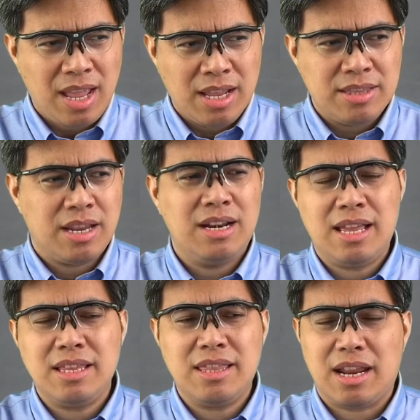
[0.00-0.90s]
they're
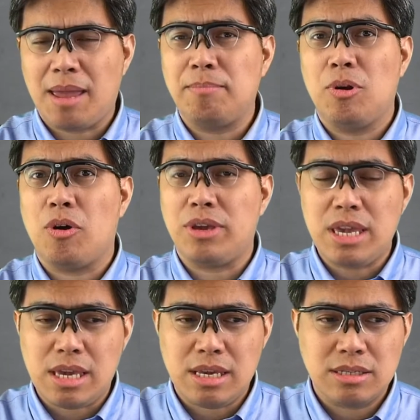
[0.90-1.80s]
letting their
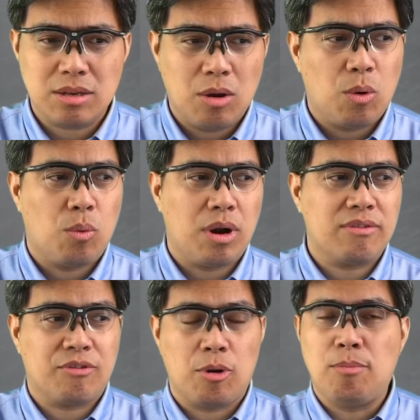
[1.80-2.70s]
employees work
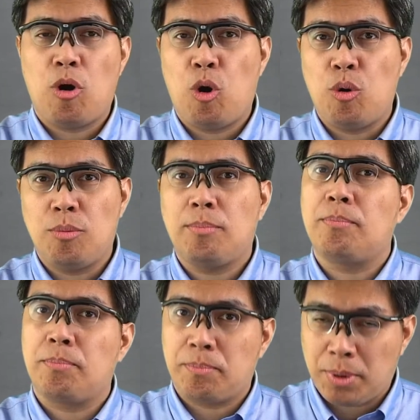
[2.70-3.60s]
from home
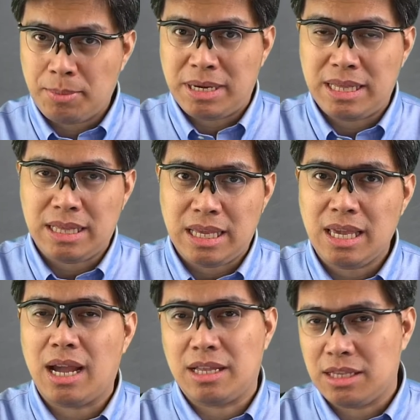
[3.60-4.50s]
permanently
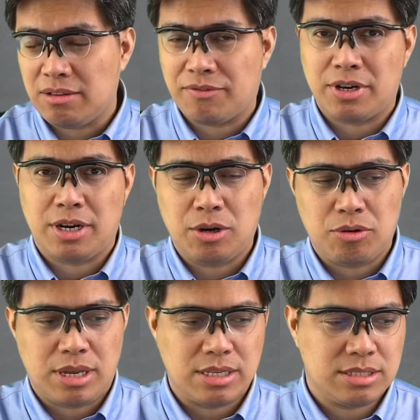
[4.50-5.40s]
until further
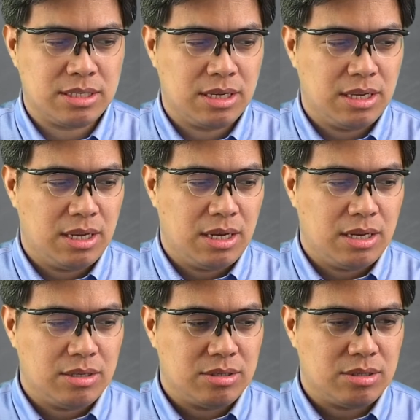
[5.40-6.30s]
notice.
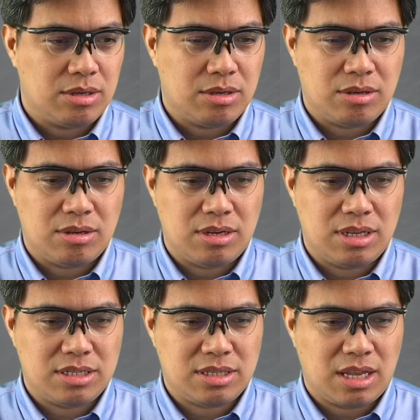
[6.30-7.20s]
So
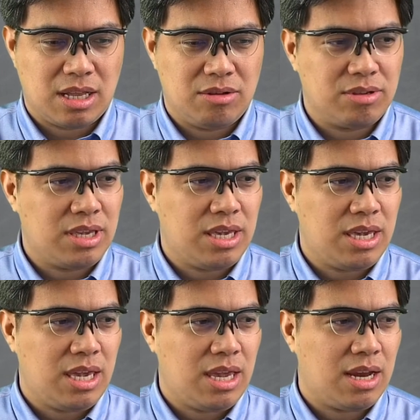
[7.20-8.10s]
let's take a look
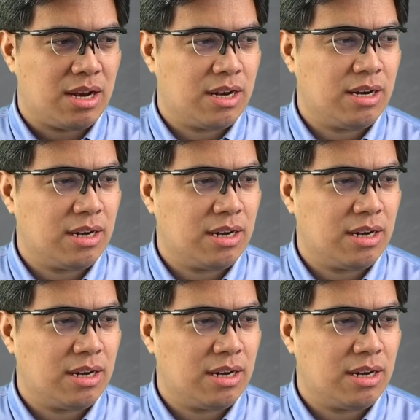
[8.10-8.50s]
here.